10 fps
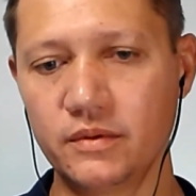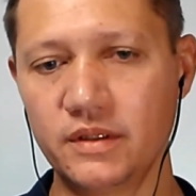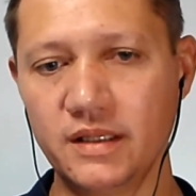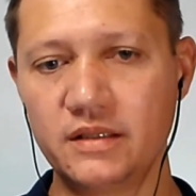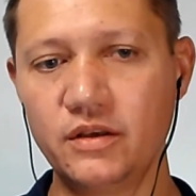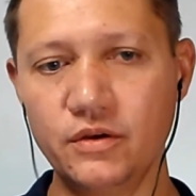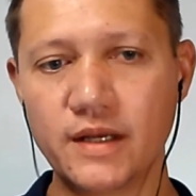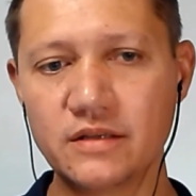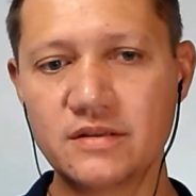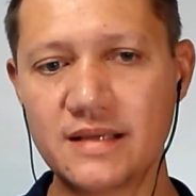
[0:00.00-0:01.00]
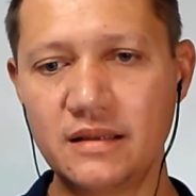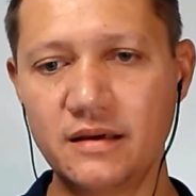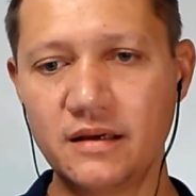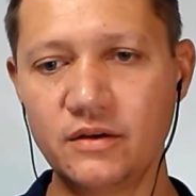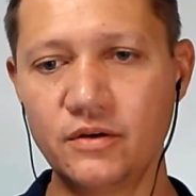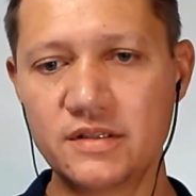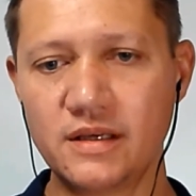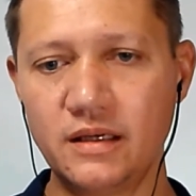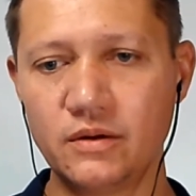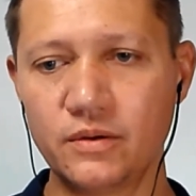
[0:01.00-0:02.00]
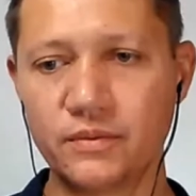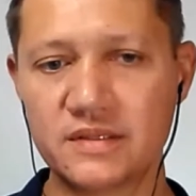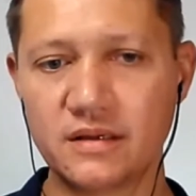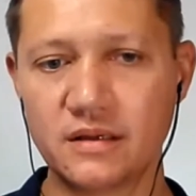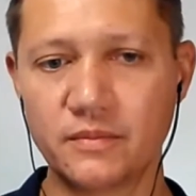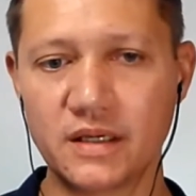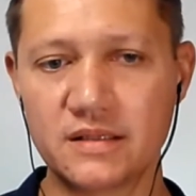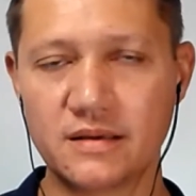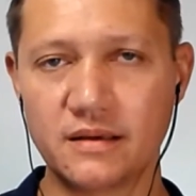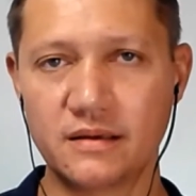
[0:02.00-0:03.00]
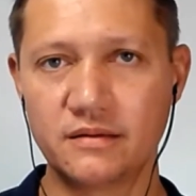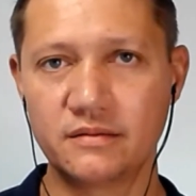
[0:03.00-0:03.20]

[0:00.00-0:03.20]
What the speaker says: did you notice anything on your side, or was it on my side?